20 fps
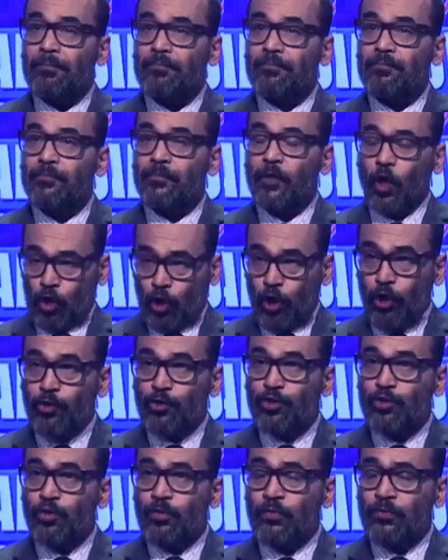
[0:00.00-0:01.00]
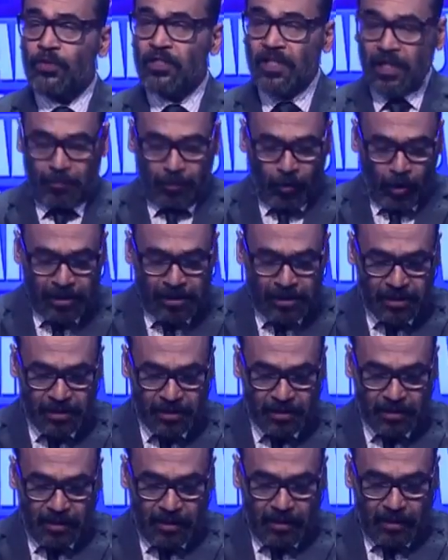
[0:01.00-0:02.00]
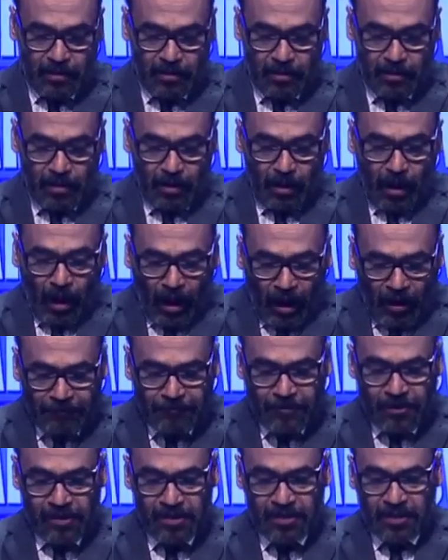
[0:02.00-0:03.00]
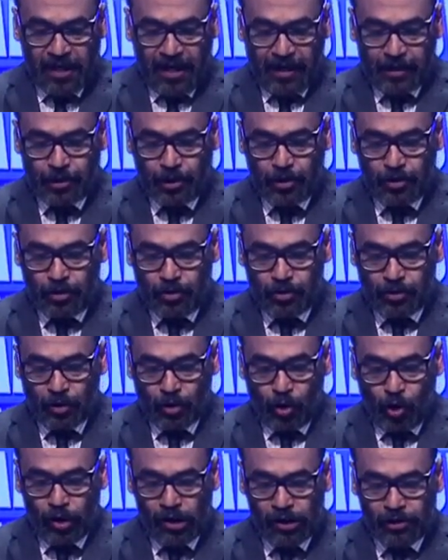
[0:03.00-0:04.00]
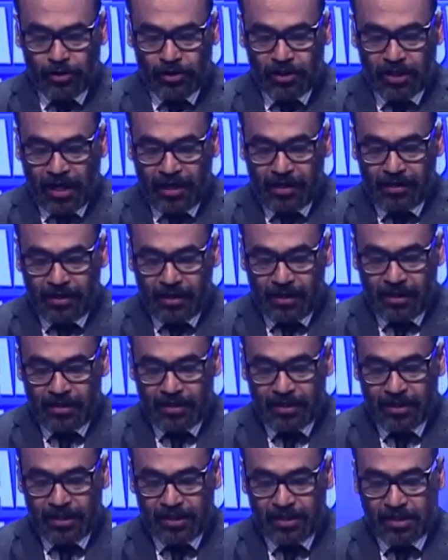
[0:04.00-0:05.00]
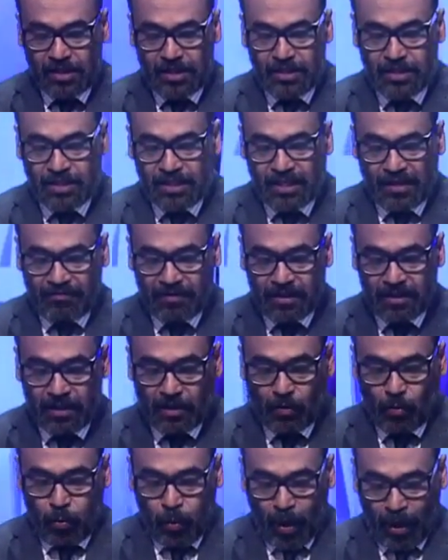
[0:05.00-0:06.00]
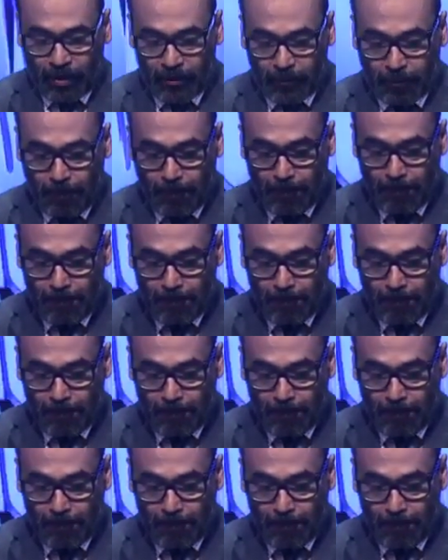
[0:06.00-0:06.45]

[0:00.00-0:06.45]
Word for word: is up. Your clue two for 10 points. After his election to the Royal Society in 1671,